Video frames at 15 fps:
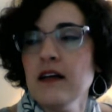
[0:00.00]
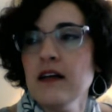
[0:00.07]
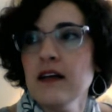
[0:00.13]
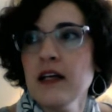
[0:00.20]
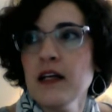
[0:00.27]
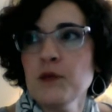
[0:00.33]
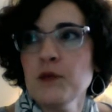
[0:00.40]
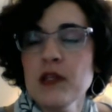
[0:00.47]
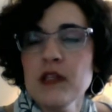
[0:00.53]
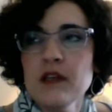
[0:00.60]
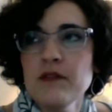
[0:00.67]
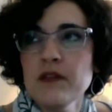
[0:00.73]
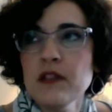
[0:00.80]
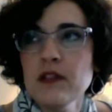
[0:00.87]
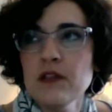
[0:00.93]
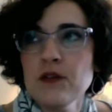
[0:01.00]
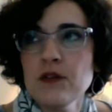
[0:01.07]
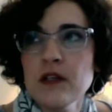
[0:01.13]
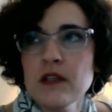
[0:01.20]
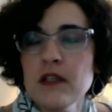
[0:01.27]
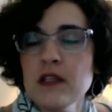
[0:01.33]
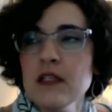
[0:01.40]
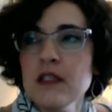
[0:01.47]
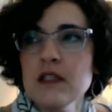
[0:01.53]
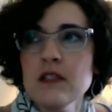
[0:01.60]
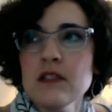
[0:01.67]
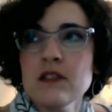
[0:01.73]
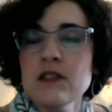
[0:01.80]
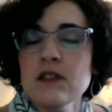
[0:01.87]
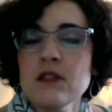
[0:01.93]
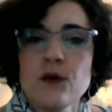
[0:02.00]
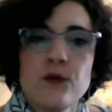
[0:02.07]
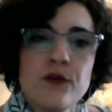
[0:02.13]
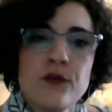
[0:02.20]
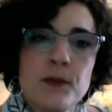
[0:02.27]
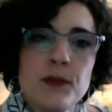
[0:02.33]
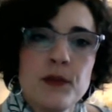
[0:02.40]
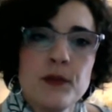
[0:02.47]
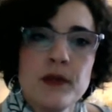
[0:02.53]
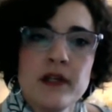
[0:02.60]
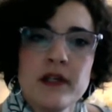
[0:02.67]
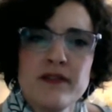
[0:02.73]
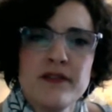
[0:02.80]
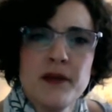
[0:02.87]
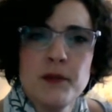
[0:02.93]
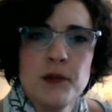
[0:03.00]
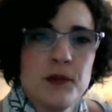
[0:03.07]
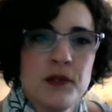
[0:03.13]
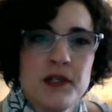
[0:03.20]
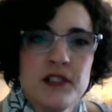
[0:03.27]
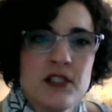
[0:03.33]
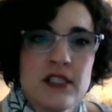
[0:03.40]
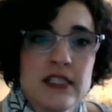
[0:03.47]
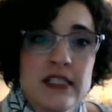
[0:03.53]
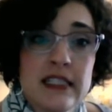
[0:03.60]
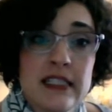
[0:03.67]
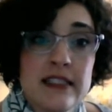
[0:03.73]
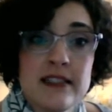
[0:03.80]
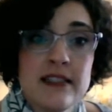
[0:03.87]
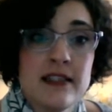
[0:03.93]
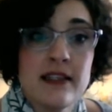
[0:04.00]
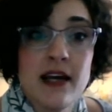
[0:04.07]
Again, we live in the Northeast, so February just needs to